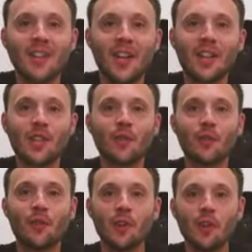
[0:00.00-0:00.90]
you like the
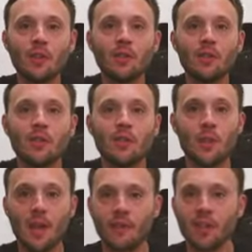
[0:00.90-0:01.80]
review? Did we
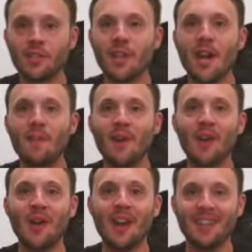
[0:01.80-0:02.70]
have a good time? I
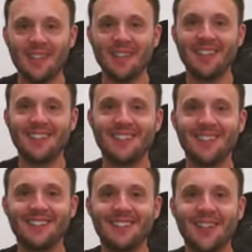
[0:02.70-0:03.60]
know I did.
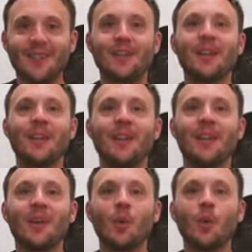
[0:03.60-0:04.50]
So
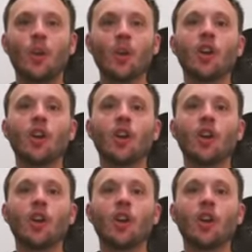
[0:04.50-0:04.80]
we're gonna